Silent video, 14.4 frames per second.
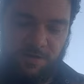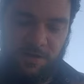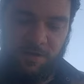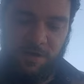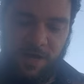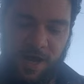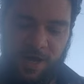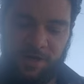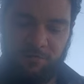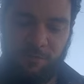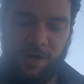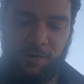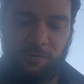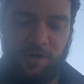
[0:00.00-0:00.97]
So, kind of
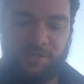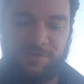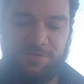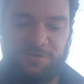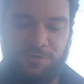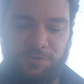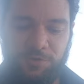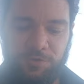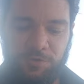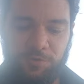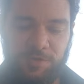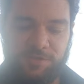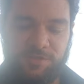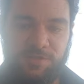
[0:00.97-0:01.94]
what I wanted to do
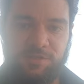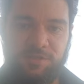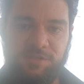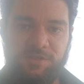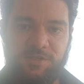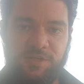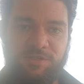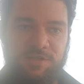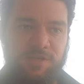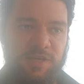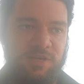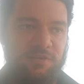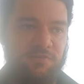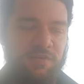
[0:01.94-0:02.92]
was to just
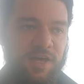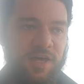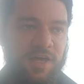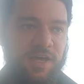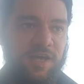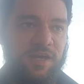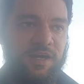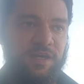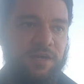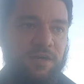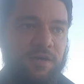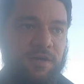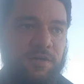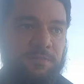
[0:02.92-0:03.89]
give
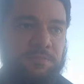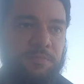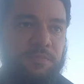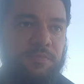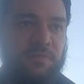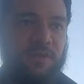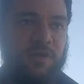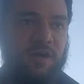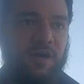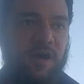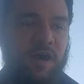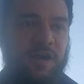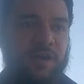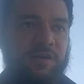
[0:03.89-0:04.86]
a
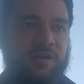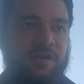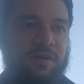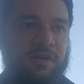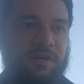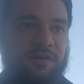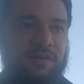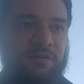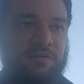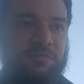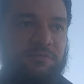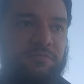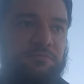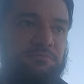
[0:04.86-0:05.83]
kind
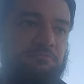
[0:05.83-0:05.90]
of